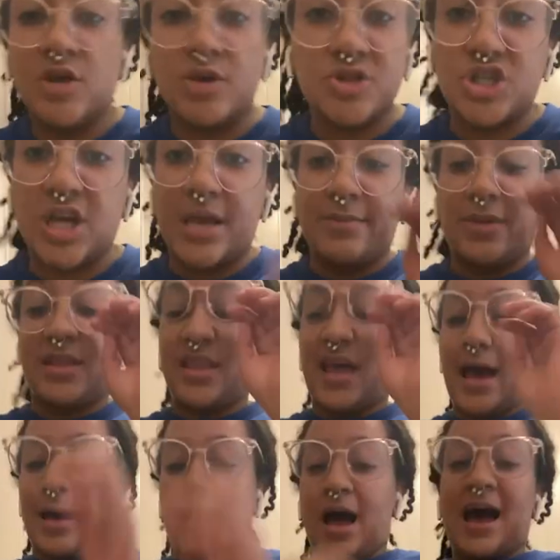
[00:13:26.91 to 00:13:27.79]
shame in
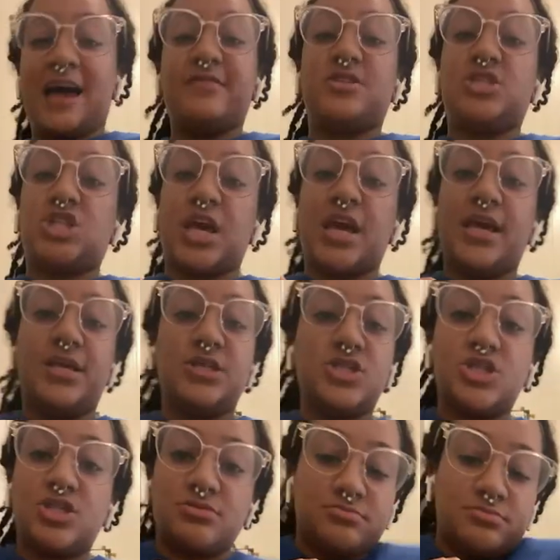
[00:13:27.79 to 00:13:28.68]
that. I've
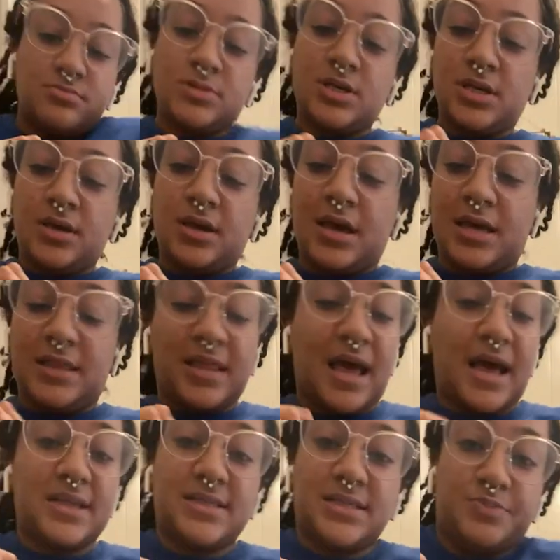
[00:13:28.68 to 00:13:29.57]
changed, and
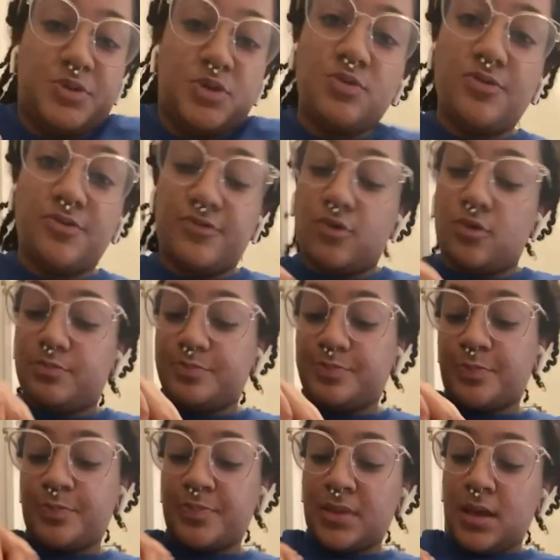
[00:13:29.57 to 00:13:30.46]
that's beautiful.
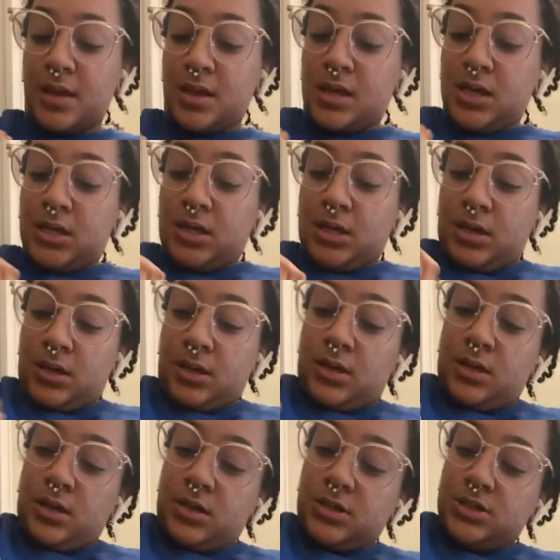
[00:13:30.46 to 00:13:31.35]

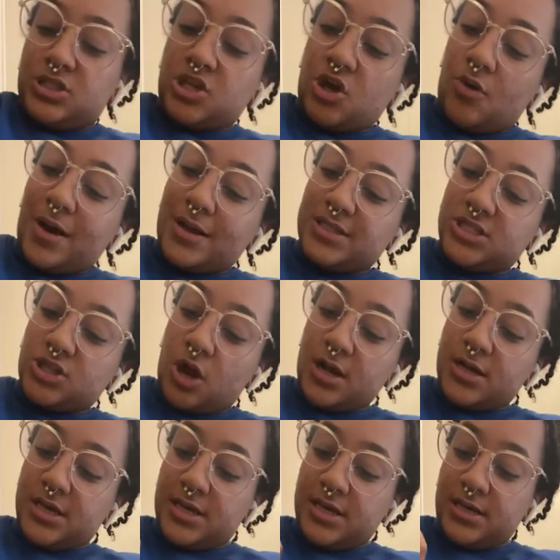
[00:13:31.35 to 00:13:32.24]
So I
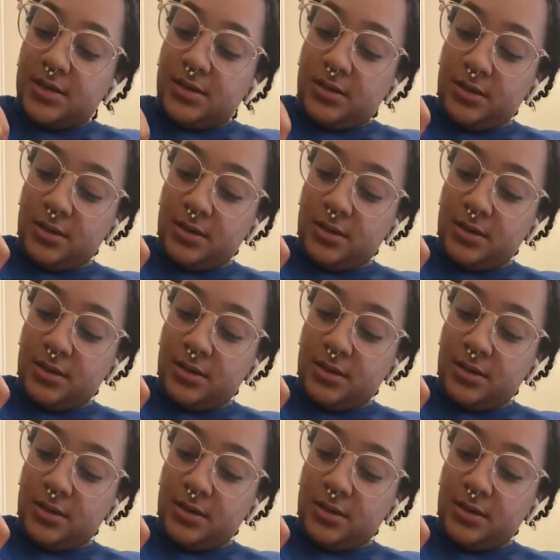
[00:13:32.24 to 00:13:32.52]
started